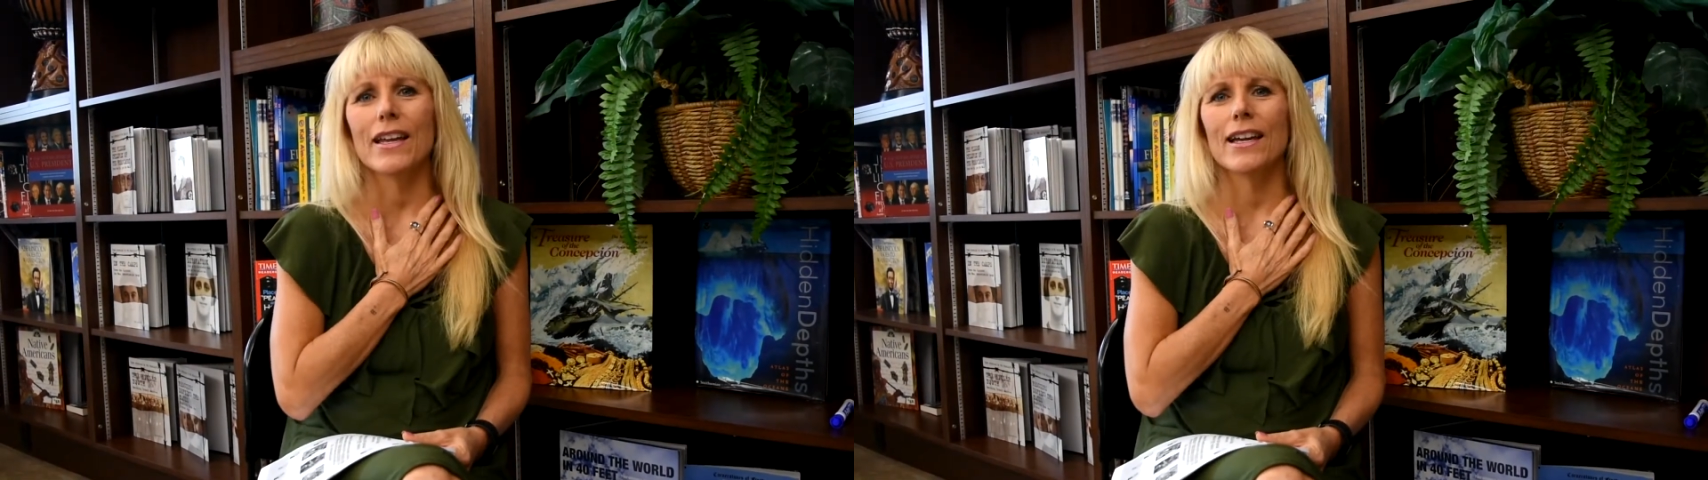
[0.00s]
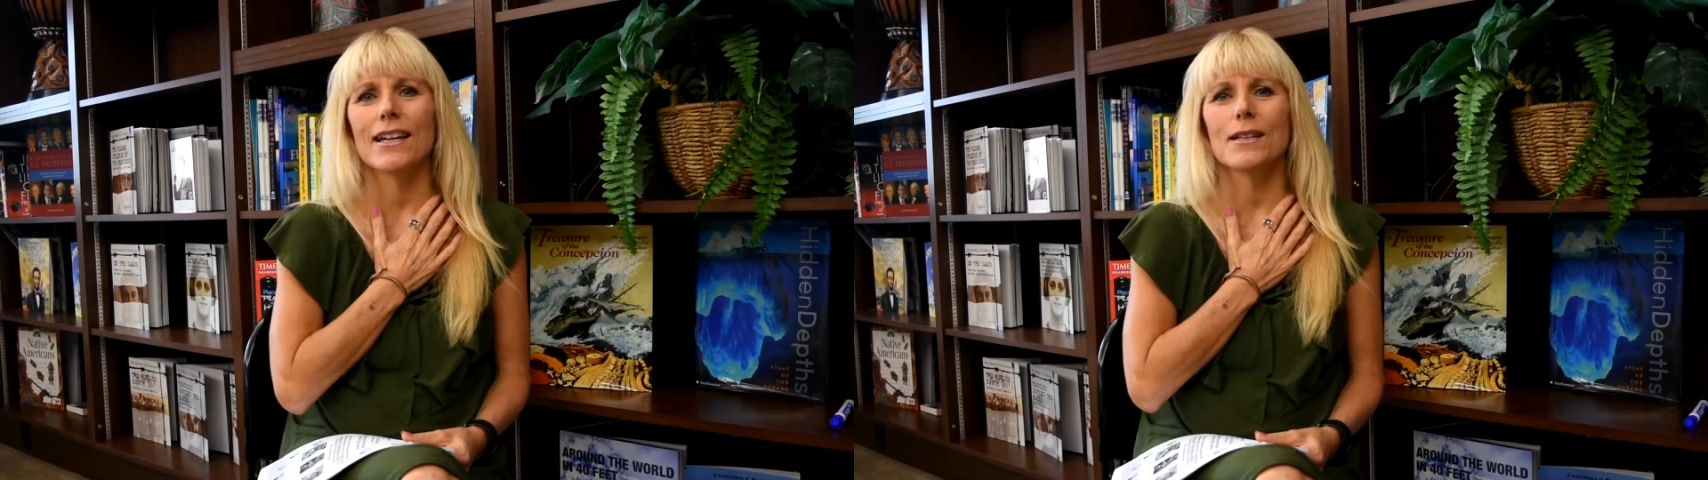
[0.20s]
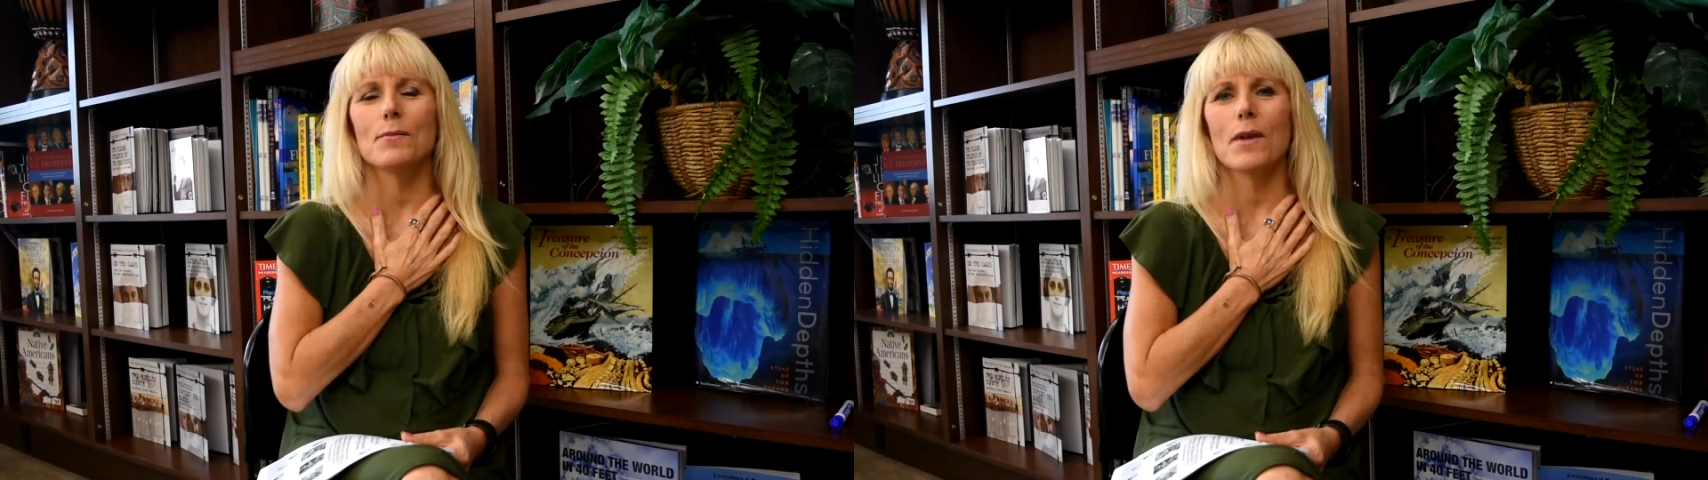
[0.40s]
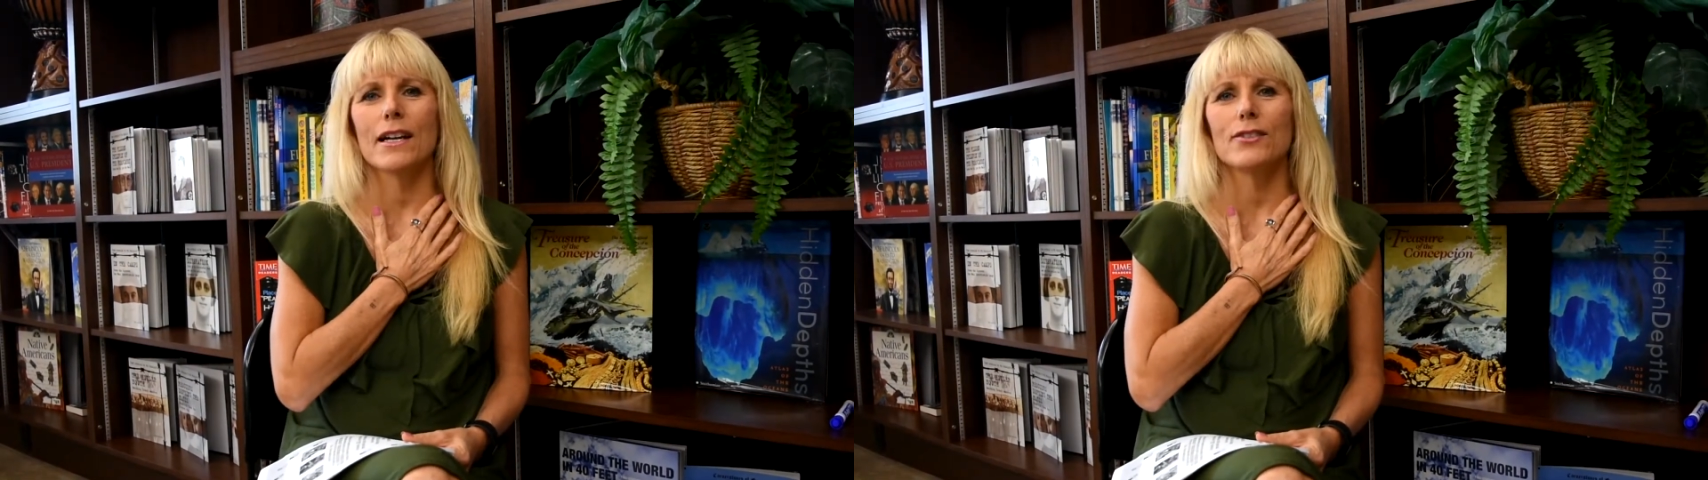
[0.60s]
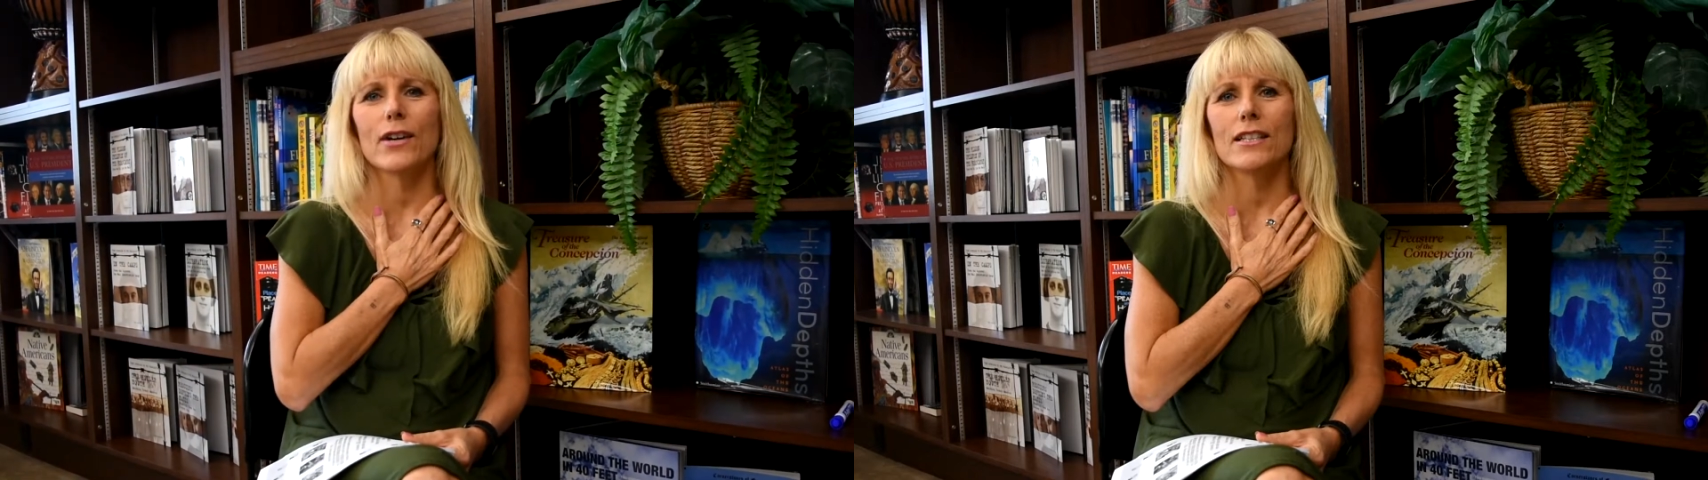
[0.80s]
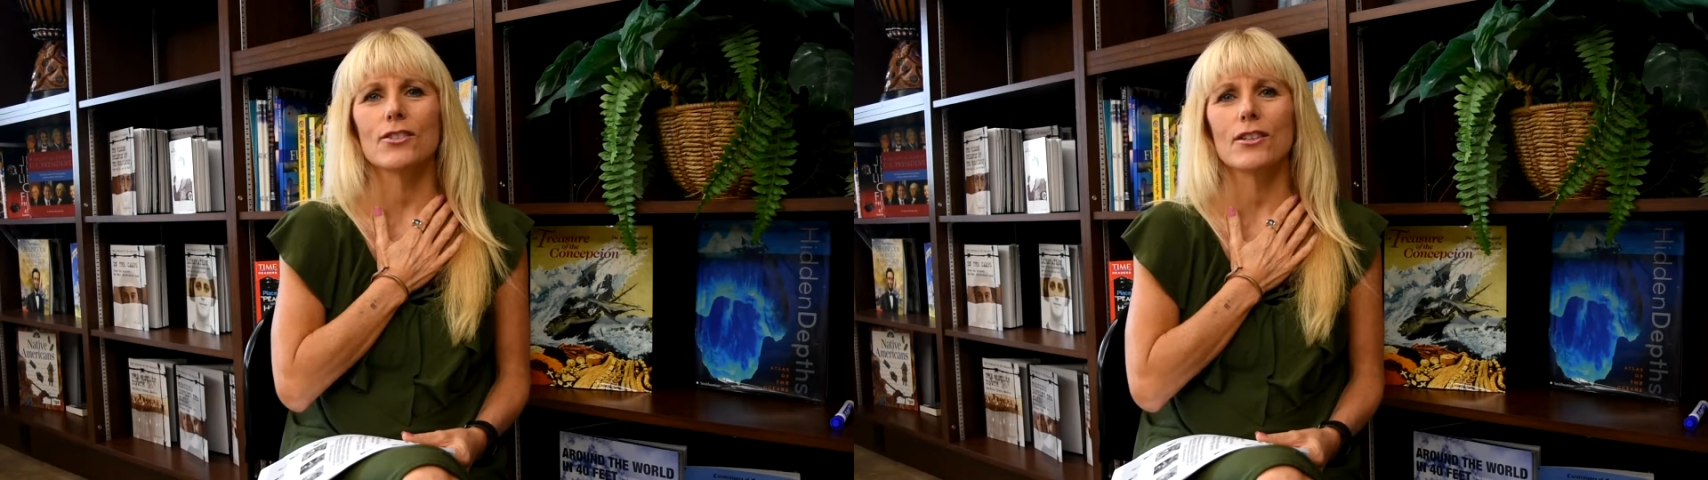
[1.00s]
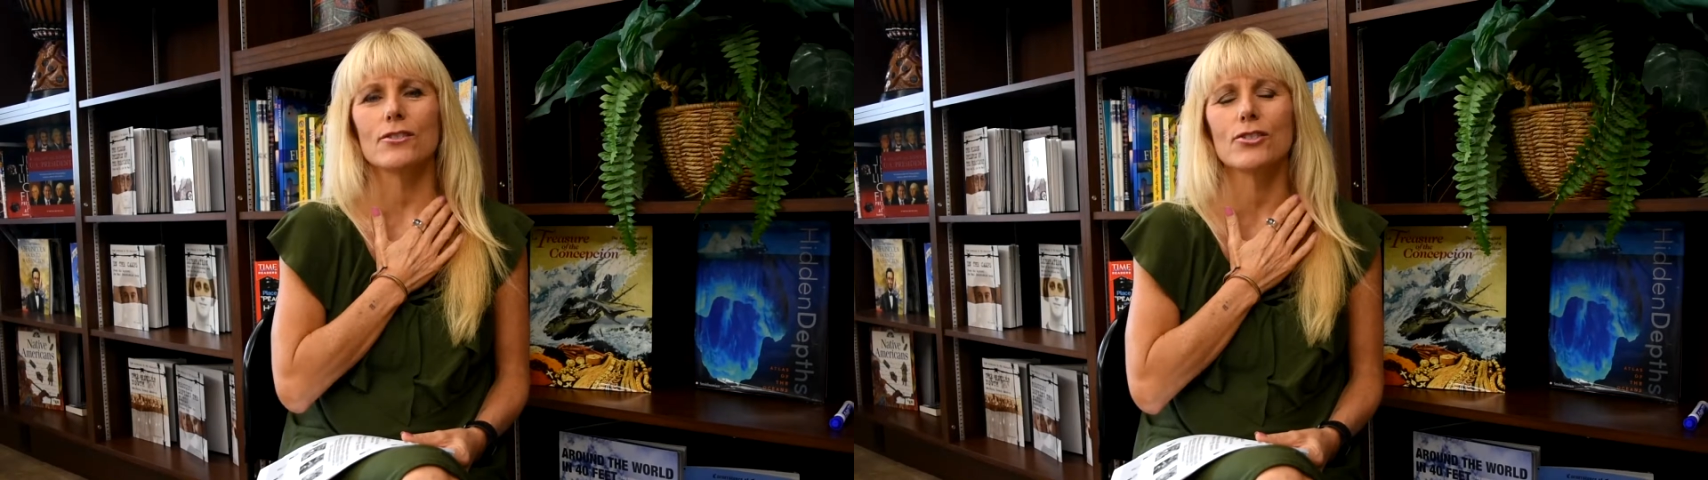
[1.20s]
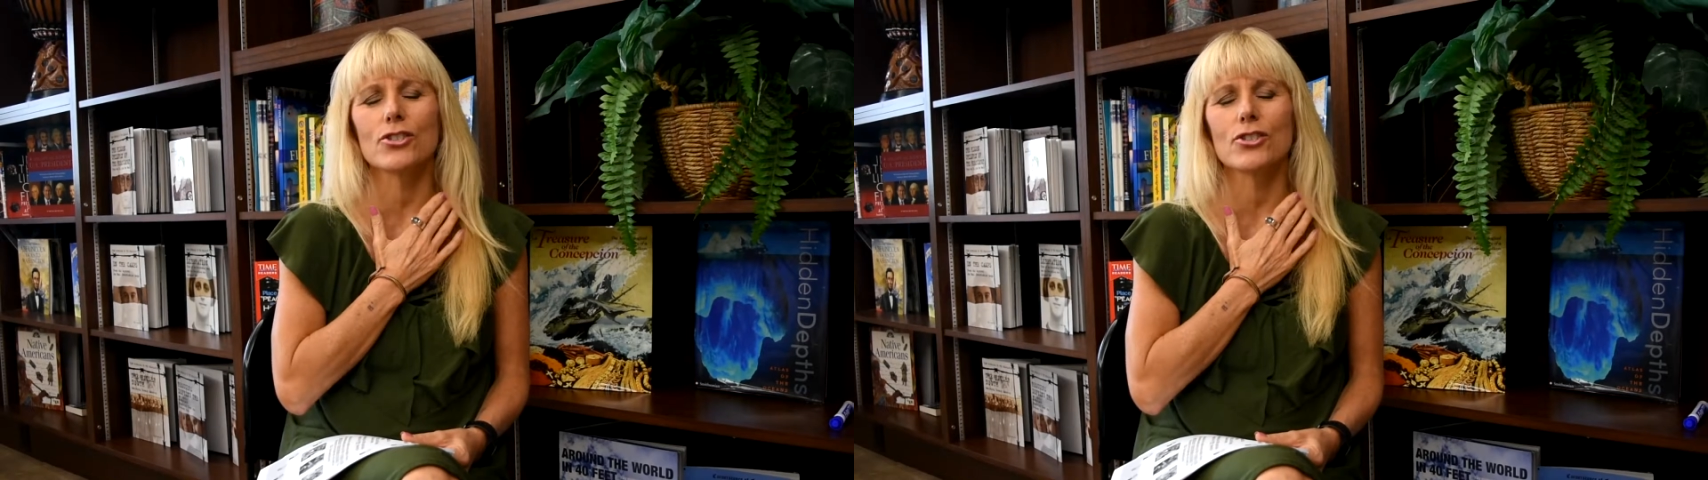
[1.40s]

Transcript: and my granddaughter